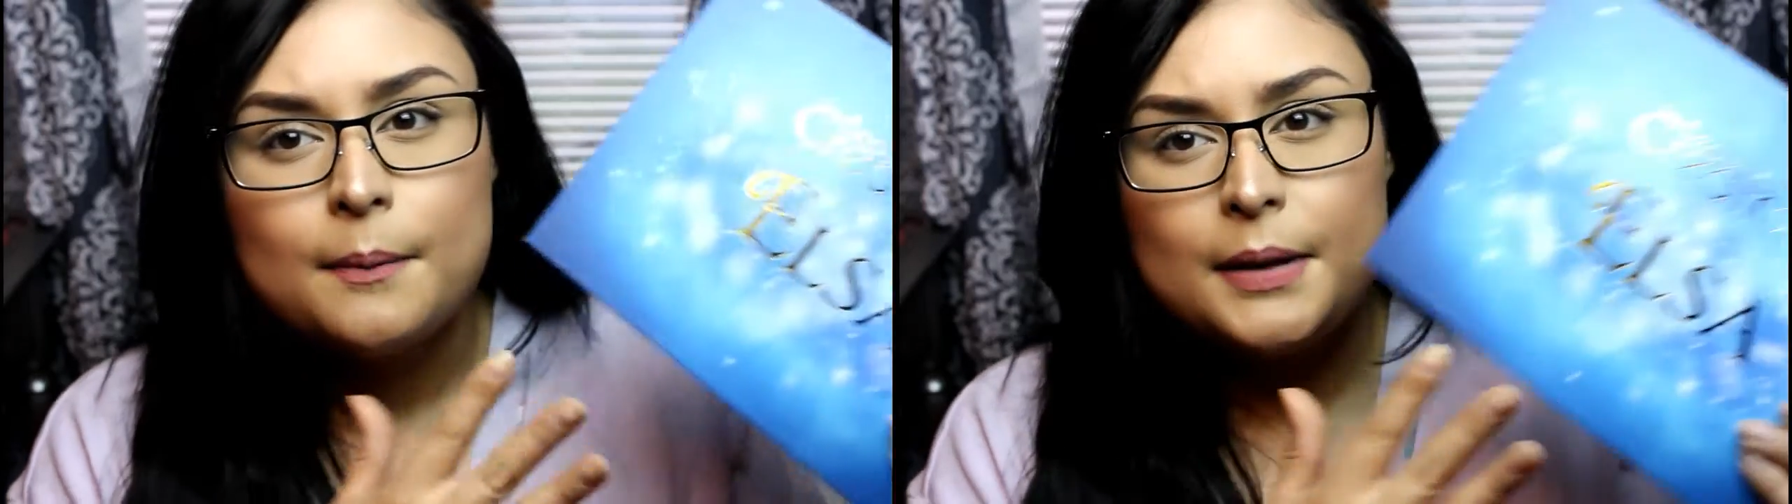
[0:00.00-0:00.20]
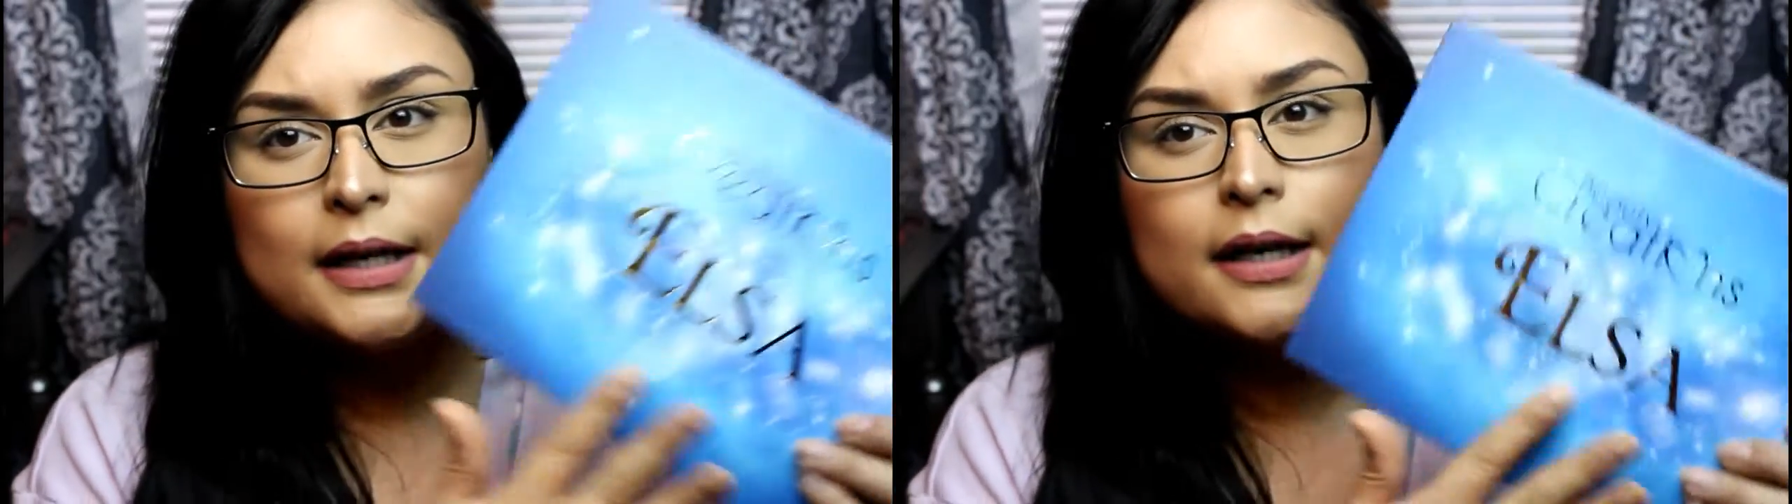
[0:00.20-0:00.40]

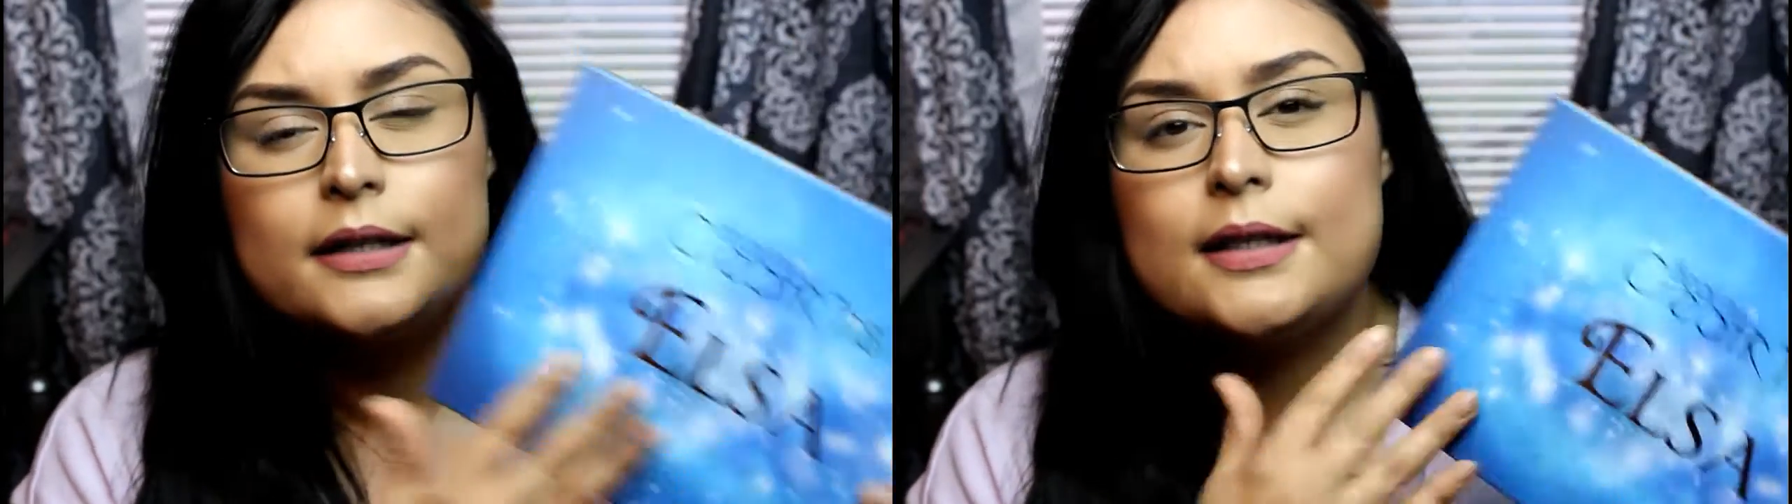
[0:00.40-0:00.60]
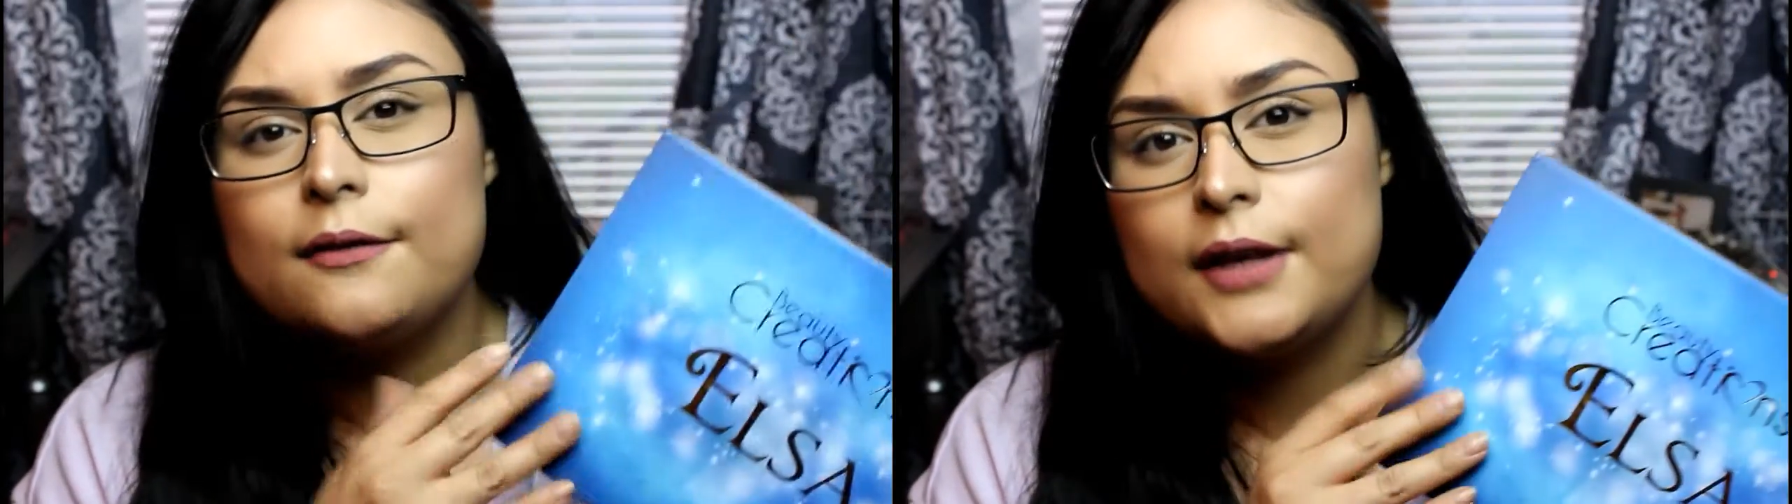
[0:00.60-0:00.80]

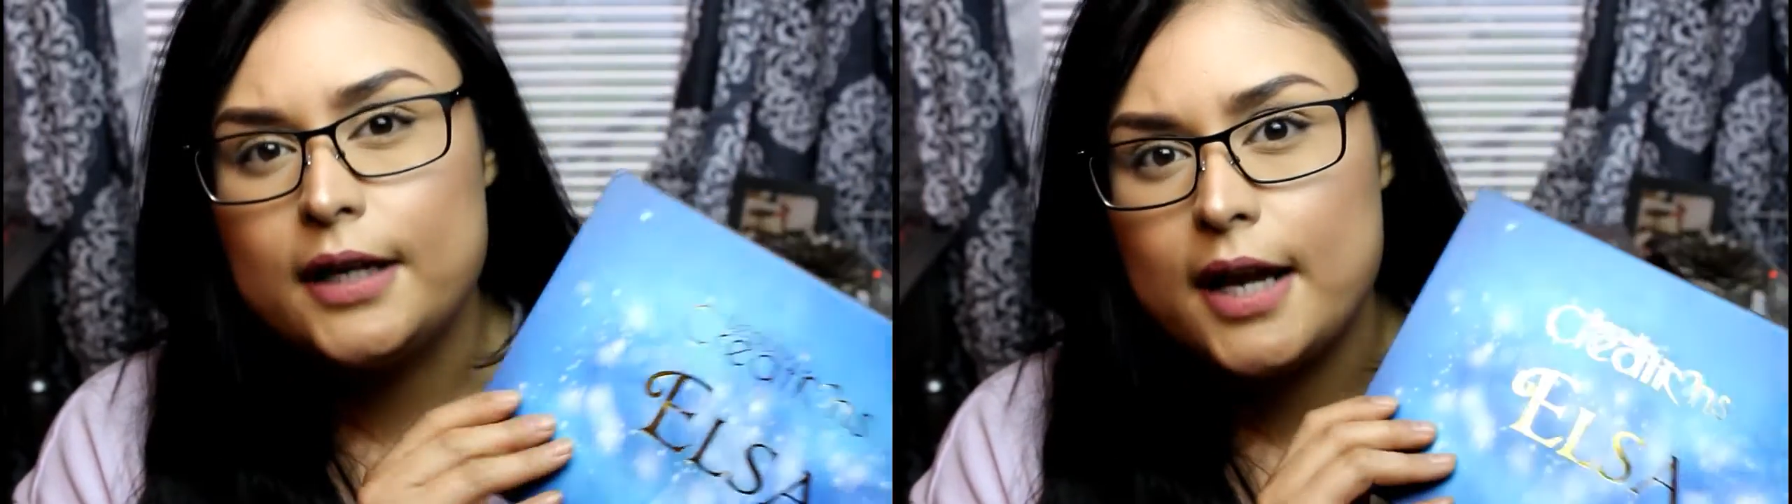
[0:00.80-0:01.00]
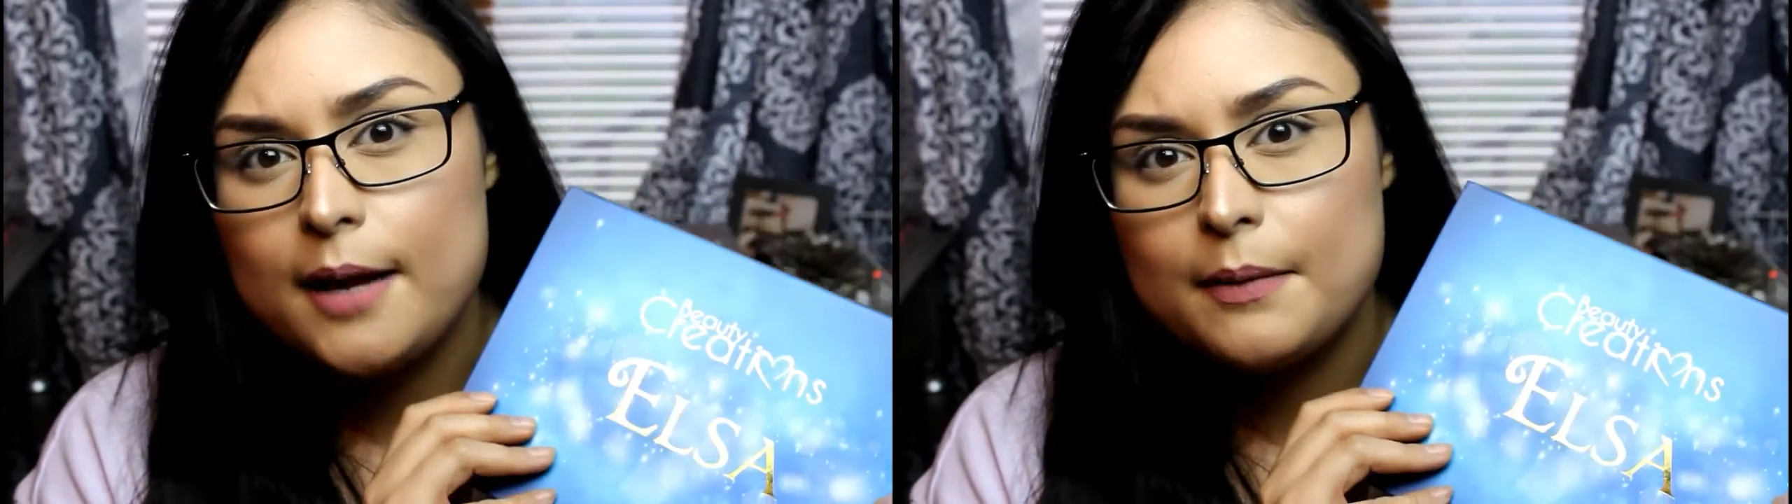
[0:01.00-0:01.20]
because of the
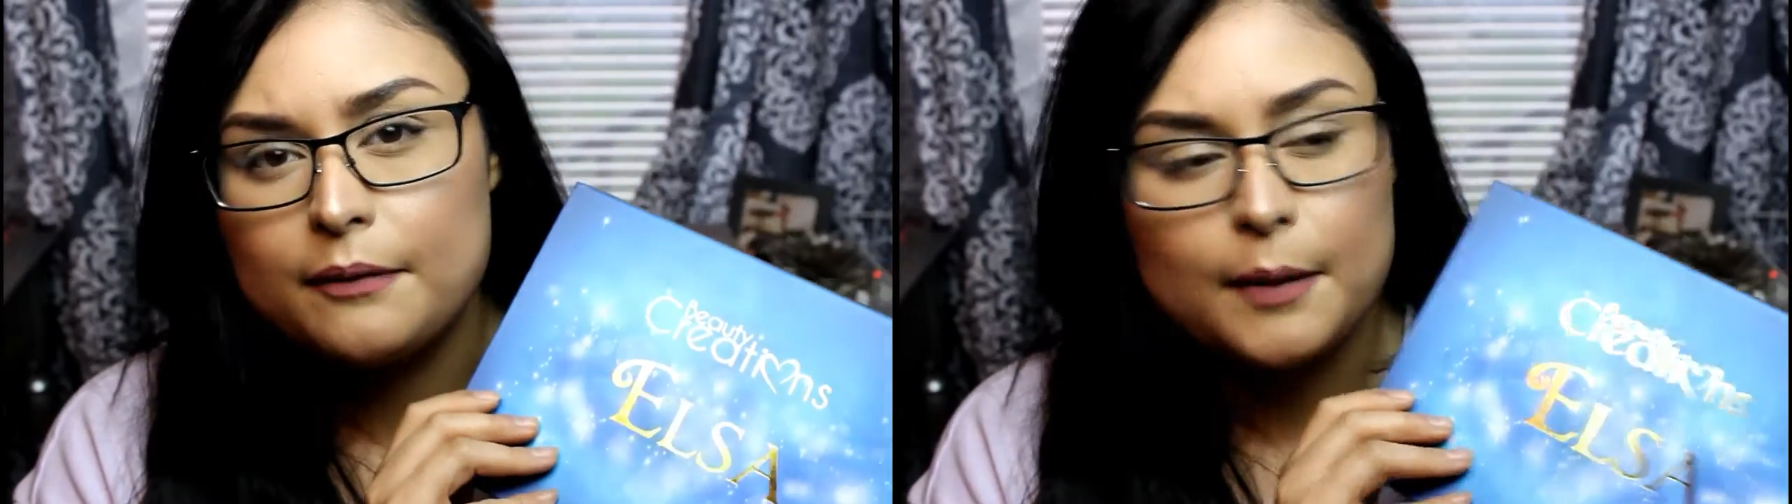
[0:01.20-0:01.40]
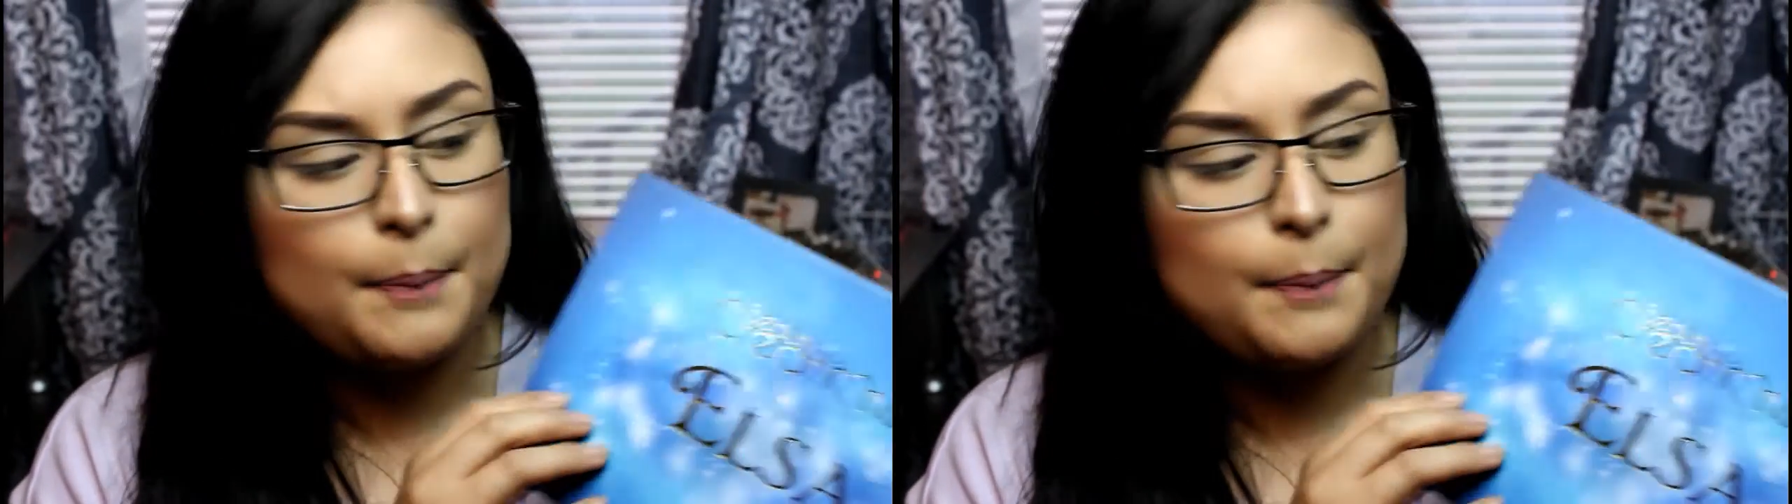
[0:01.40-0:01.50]
name of the